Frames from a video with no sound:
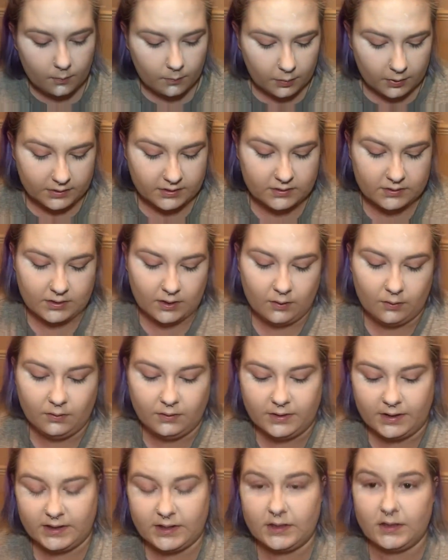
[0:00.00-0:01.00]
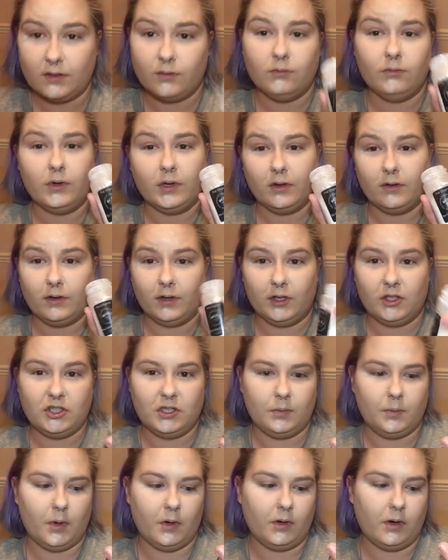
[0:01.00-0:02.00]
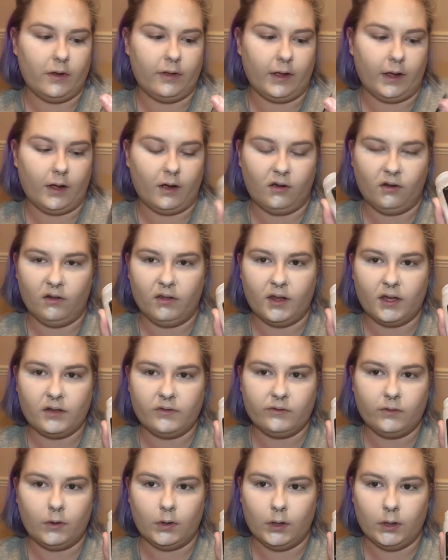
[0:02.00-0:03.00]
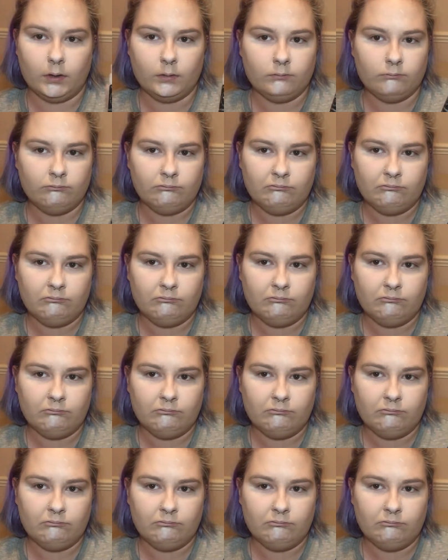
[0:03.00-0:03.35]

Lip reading: Plus as well, this is a really cheap powder. I think I got this for